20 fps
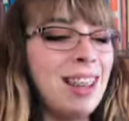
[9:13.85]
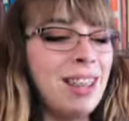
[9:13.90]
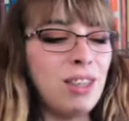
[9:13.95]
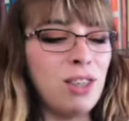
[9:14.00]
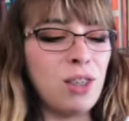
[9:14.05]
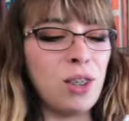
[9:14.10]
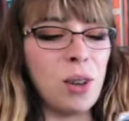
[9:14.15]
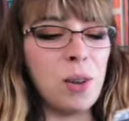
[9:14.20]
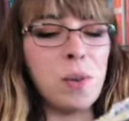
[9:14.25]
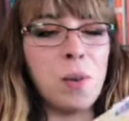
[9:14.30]

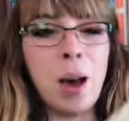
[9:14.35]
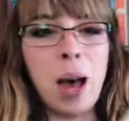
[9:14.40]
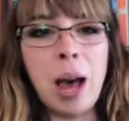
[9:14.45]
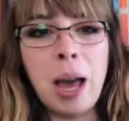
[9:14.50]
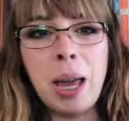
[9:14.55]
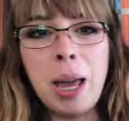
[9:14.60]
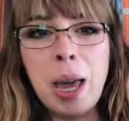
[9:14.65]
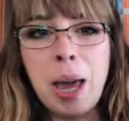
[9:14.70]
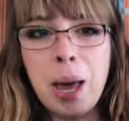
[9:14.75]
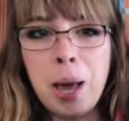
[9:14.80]
So
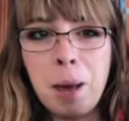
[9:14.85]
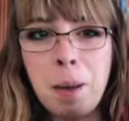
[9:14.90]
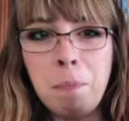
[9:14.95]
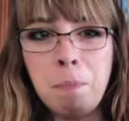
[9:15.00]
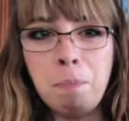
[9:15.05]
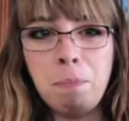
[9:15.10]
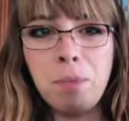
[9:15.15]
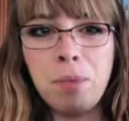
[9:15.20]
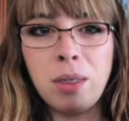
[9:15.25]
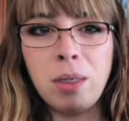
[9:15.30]
I
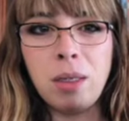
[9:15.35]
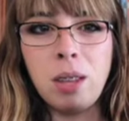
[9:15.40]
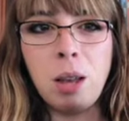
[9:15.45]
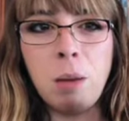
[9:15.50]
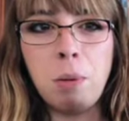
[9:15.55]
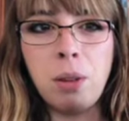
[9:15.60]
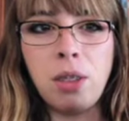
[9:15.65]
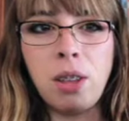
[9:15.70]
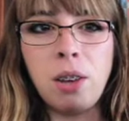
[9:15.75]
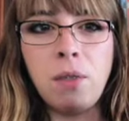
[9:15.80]
am
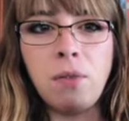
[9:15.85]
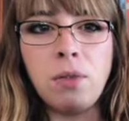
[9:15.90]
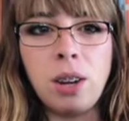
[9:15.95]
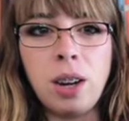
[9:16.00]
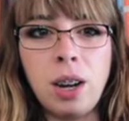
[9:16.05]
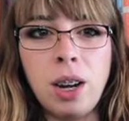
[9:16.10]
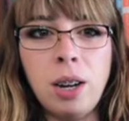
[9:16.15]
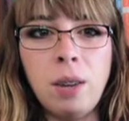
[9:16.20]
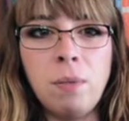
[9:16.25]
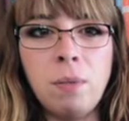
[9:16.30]
about that
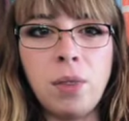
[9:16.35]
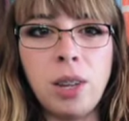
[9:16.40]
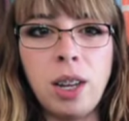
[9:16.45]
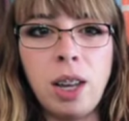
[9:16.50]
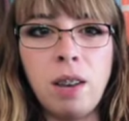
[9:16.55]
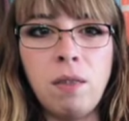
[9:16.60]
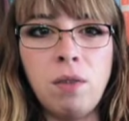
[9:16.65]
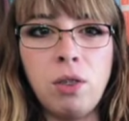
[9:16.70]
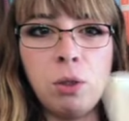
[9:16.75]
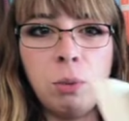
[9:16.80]
far. I
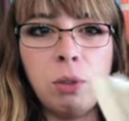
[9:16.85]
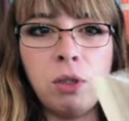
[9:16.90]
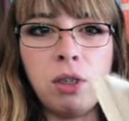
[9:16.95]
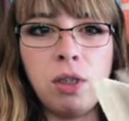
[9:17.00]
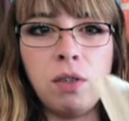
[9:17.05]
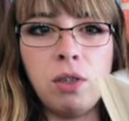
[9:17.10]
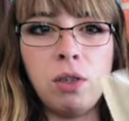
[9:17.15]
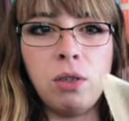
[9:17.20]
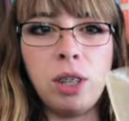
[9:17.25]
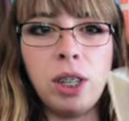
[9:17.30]
have this much
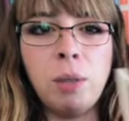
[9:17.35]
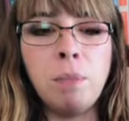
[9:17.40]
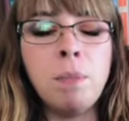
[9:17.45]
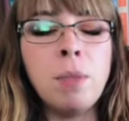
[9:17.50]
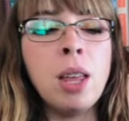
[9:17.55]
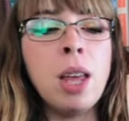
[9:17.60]
left to read.